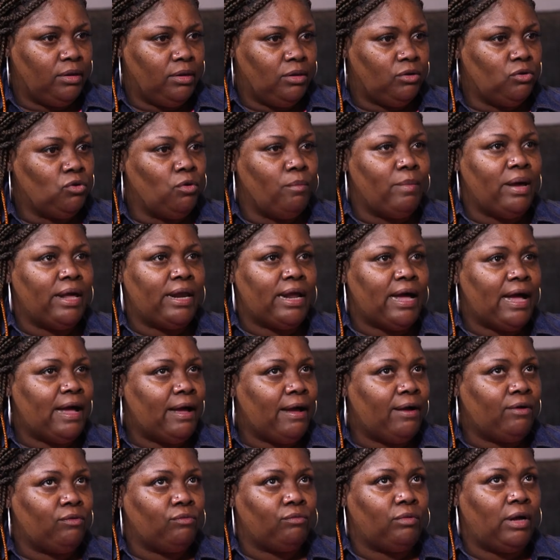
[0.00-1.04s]
No matter
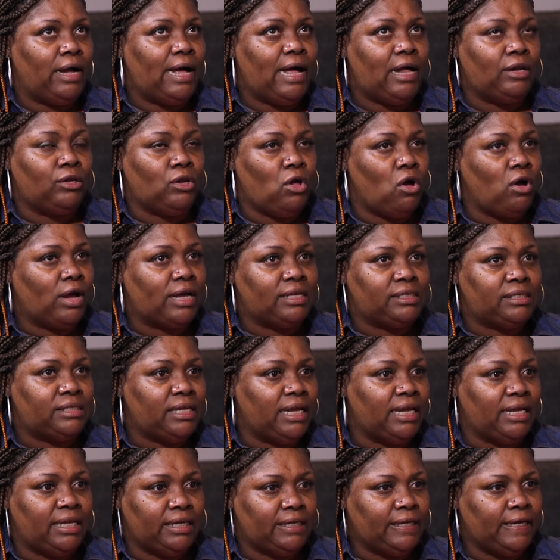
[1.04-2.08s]
how long I
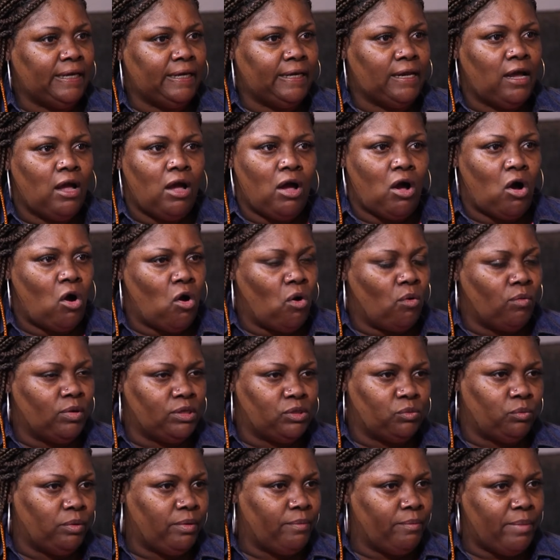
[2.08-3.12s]
stayed clean, I
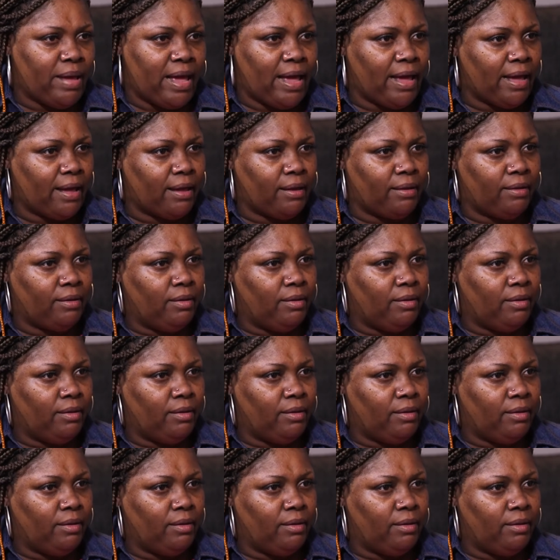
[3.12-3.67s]
always went back.